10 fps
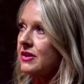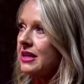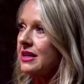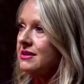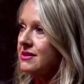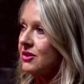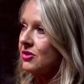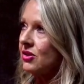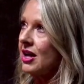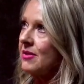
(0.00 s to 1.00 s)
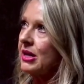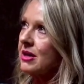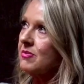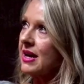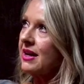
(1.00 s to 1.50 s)
needs you know climbing
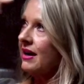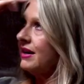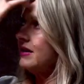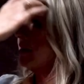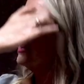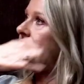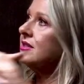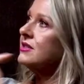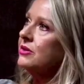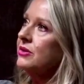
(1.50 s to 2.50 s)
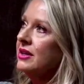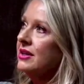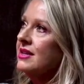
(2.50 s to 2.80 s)
up that hierarchy to